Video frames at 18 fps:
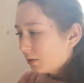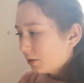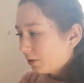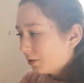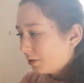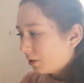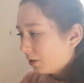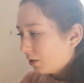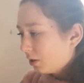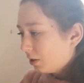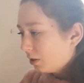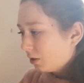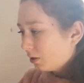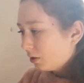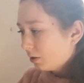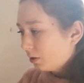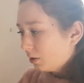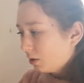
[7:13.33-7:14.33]

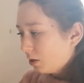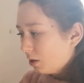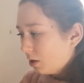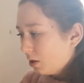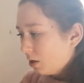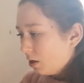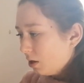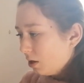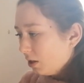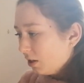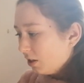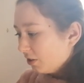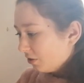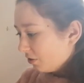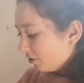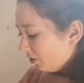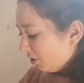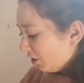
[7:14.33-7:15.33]
So
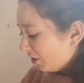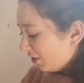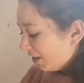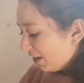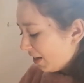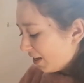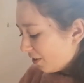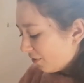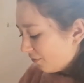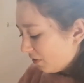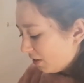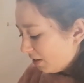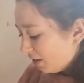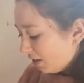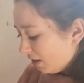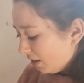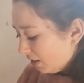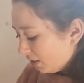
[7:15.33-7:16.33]
the silicone
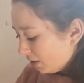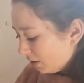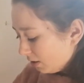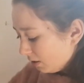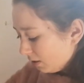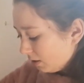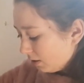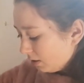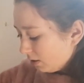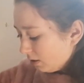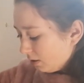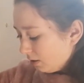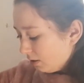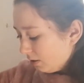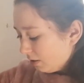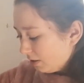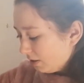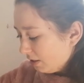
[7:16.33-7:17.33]
one is,
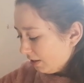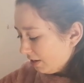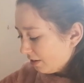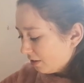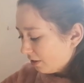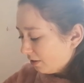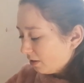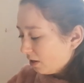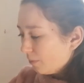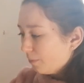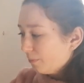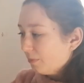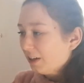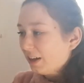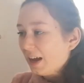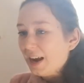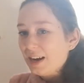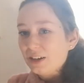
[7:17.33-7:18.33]
the silicone
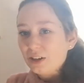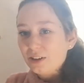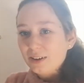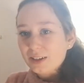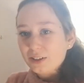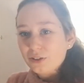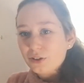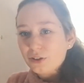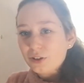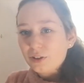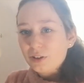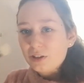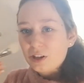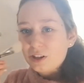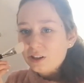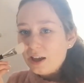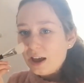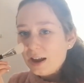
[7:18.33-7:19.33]
applicator is good
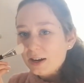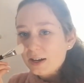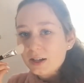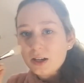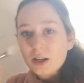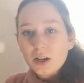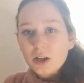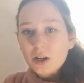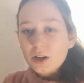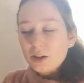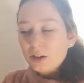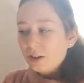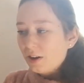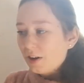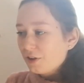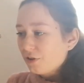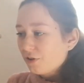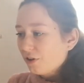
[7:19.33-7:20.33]
that
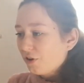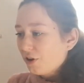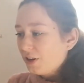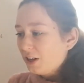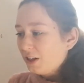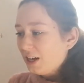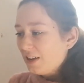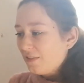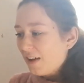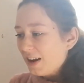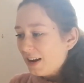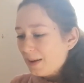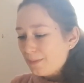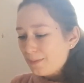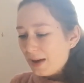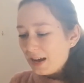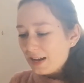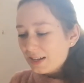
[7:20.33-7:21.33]
it doesn't going to leave
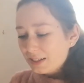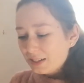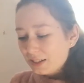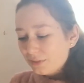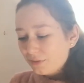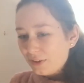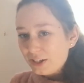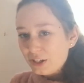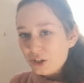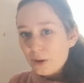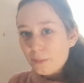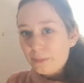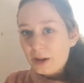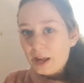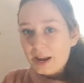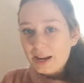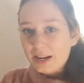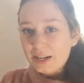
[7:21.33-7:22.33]
any mess when you're
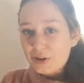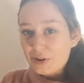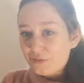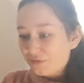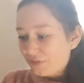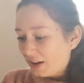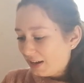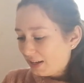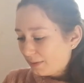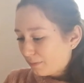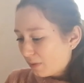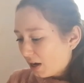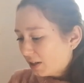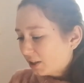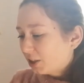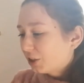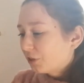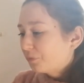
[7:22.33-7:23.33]
applying the face
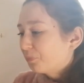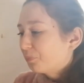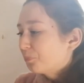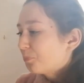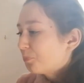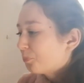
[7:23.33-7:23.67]
mask.